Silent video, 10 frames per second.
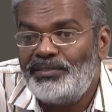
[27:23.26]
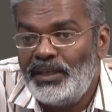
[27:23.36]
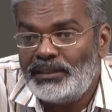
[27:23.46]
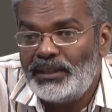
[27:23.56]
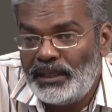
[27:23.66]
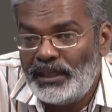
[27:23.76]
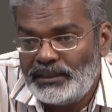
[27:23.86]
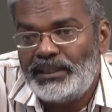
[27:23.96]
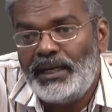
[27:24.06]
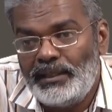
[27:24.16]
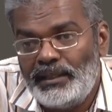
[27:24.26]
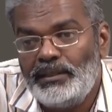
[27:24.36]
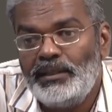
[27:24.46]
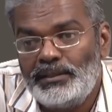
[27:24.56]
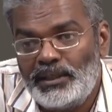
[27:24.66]
well as understanding
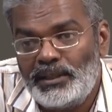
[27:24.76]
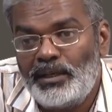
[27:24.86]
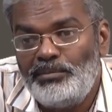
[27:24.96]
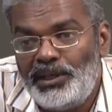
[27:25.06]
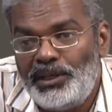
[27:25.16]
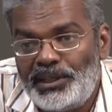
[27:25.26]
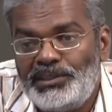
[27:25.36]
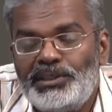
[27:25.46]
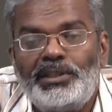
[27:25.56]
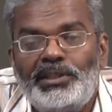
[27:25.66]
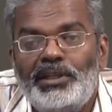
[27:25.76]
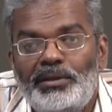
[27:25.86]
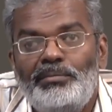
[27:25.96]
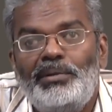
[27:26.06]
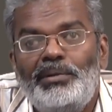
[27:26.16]
Sangam literature
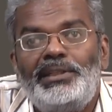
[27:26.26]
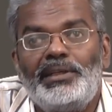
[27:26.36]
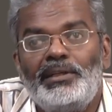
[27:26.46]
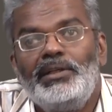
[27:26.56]
better.